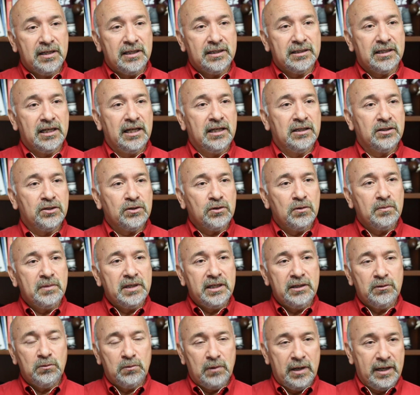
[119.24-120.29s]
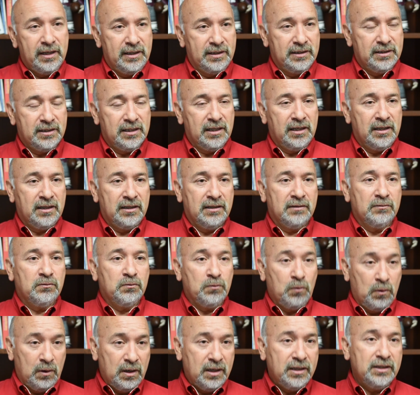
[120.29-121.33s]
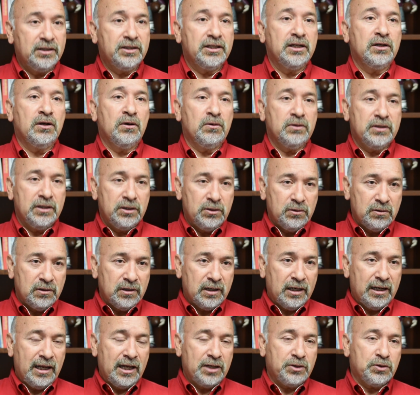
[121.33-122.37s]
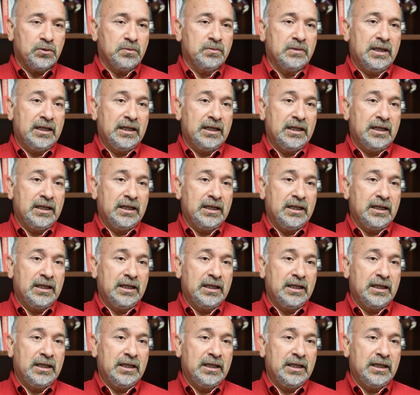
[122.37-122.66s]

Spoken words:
us in so many ways. One, she goes into the classroom,